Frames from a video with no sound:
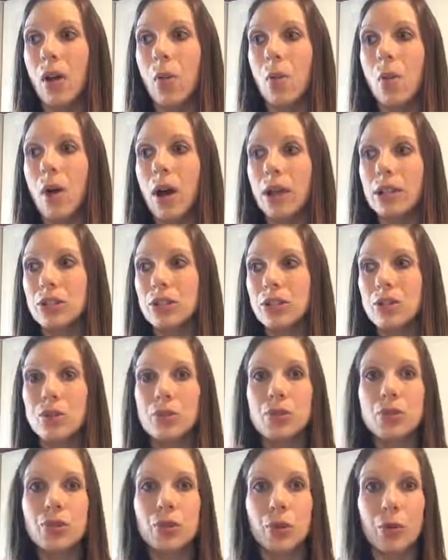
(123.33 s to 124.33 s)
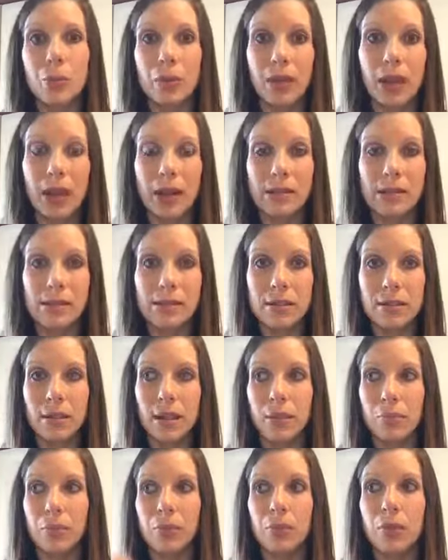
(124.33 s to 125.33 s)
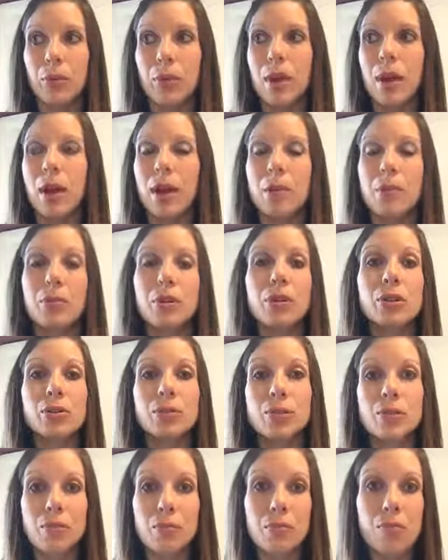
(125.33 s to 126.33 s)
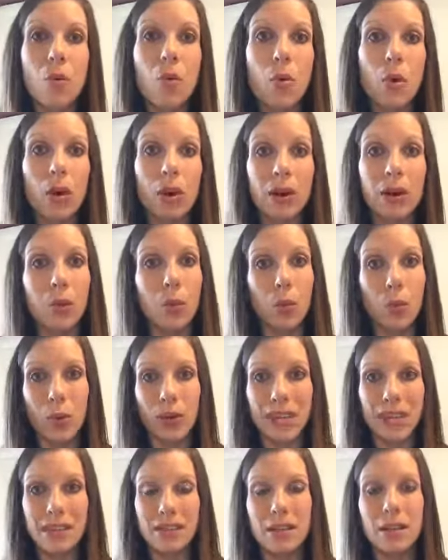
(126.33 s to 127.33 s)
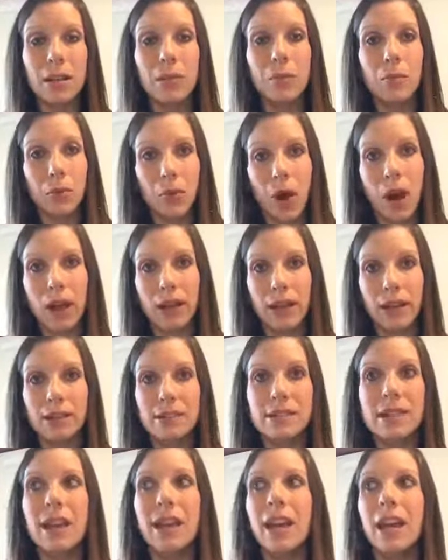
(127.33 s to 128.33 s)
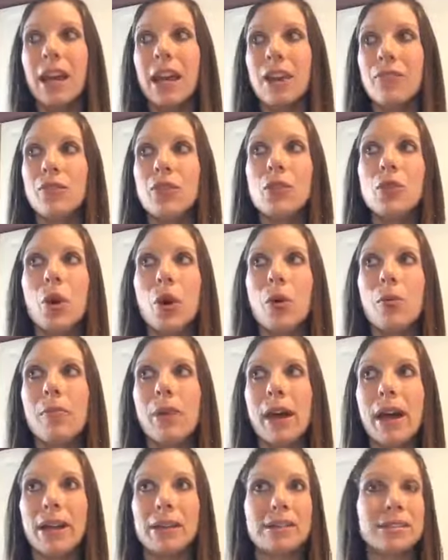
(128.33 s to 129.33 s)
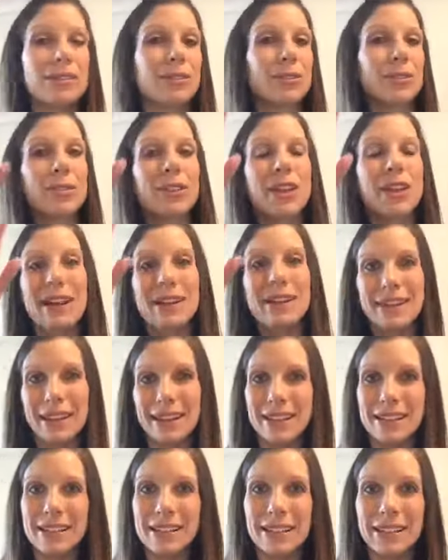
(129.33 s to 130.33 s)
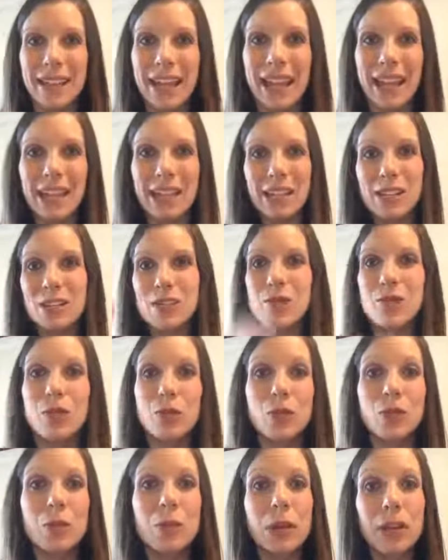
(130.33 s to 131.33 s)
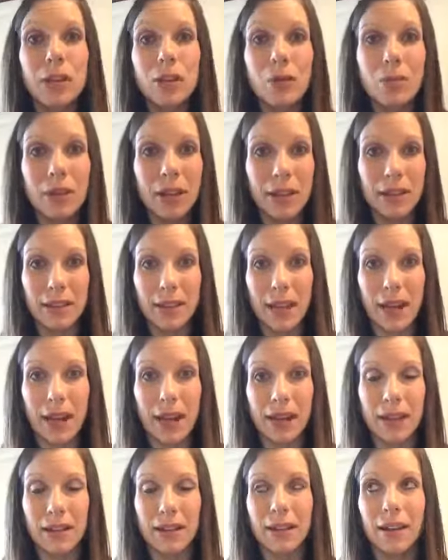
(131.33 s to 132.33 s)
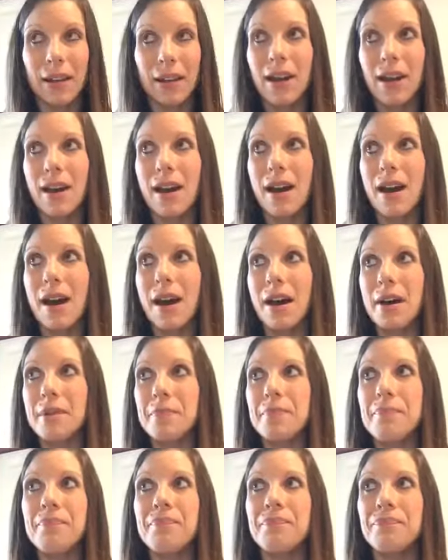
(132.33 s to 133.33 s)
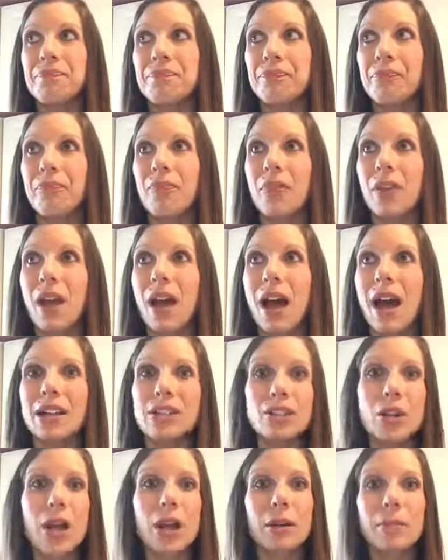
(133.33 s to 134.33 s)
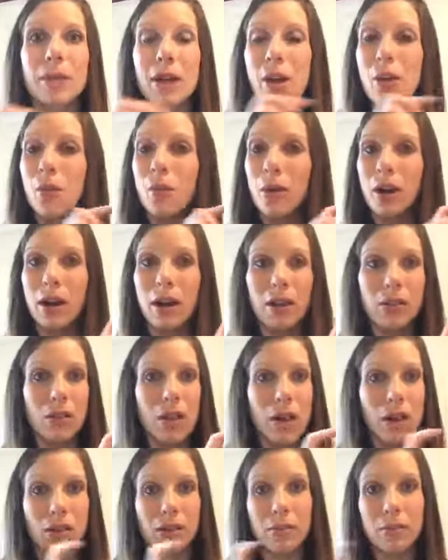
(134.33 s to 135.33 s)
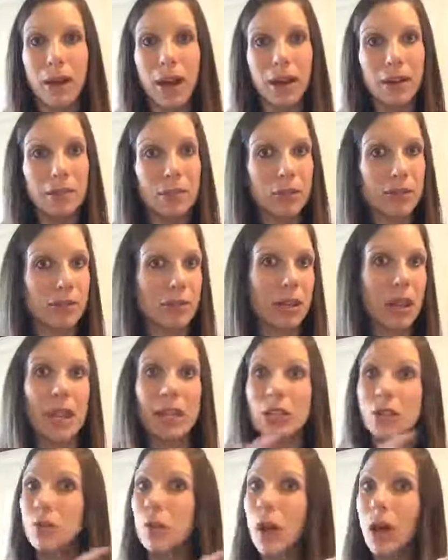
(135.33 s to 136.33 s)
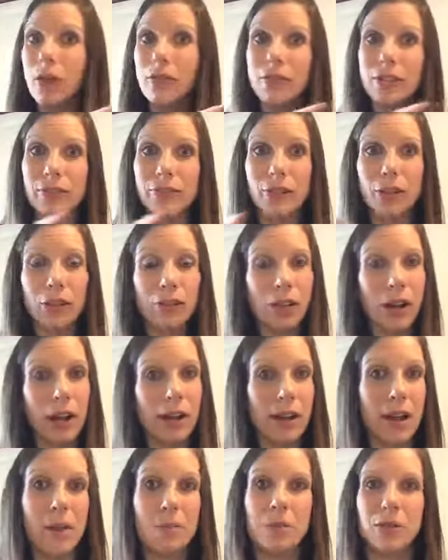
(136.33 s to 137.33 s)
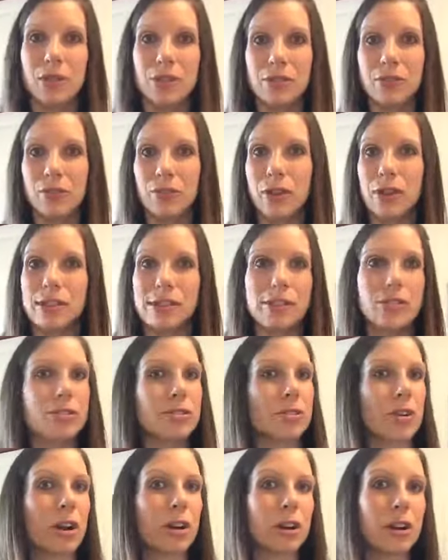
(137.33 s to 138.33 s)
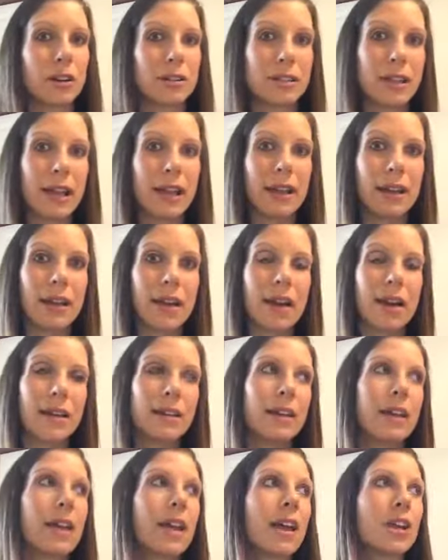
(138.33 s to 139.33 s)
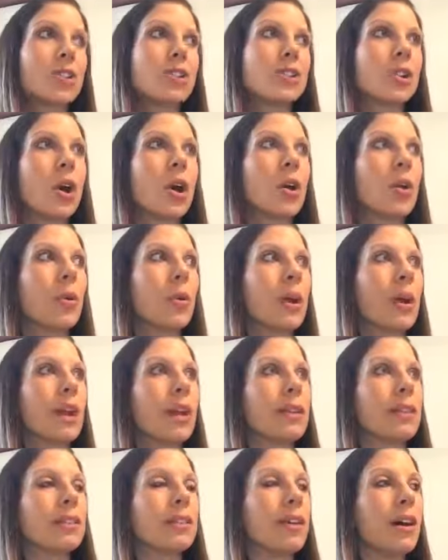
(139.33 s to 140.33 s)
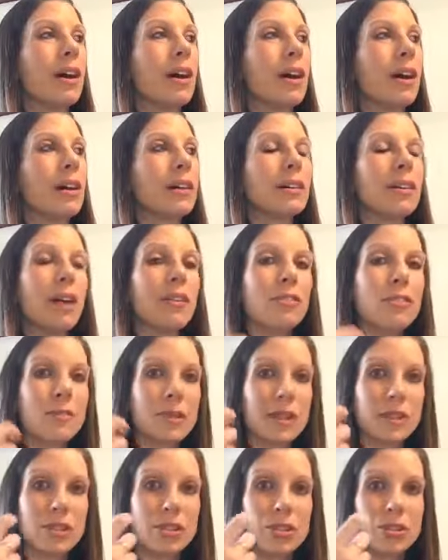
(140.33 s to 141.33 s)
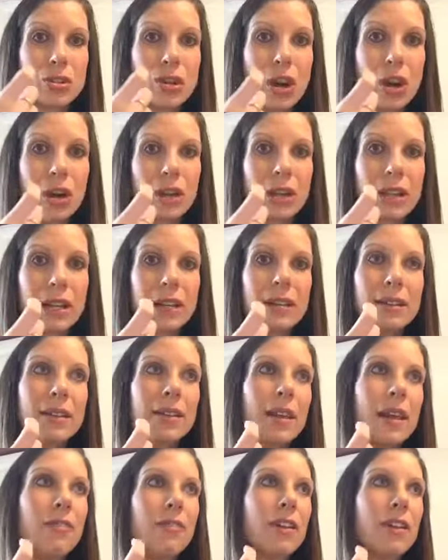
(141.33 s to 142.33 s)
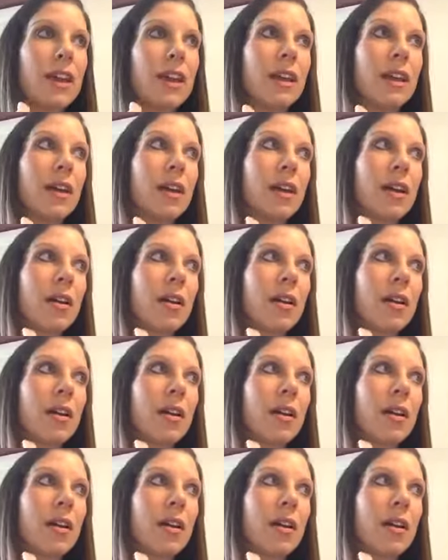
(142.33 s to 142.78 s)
want to surplus and produce more wheat products. If you go back to that 1980s food pyramid that I talk about, where along the bottom there's like 12 different grain options for us to start our day on. So the government started giving